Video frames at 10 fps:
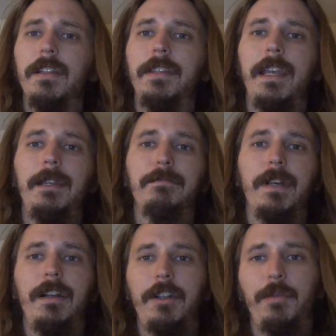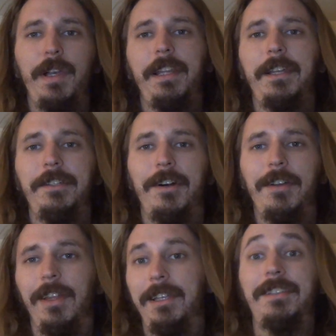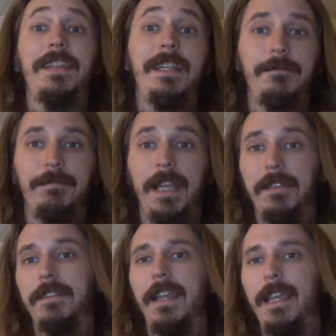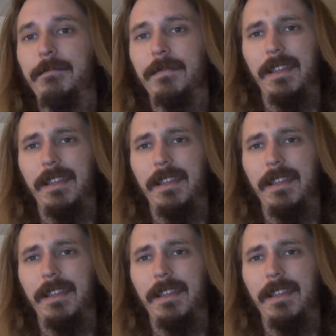They aren't quite like a dog, like sit and stay.